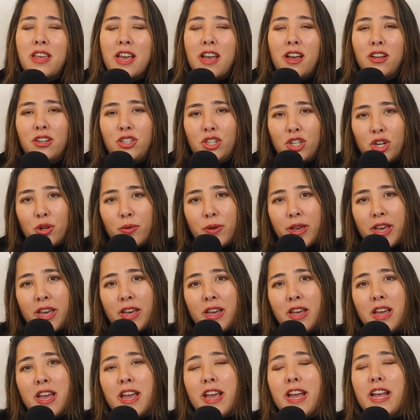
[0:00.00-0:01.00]
they are
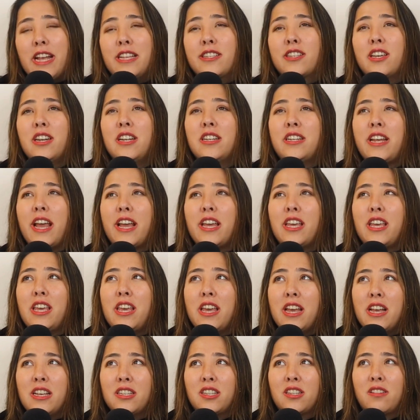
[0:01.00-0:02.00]
doing is going to take
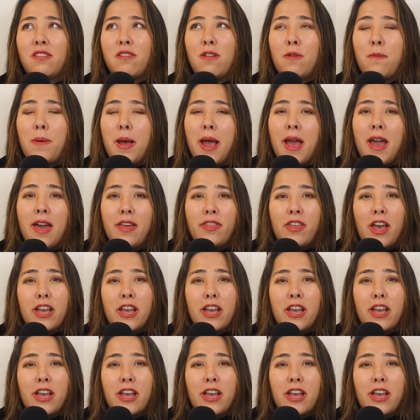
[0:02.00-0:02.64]
years to repair,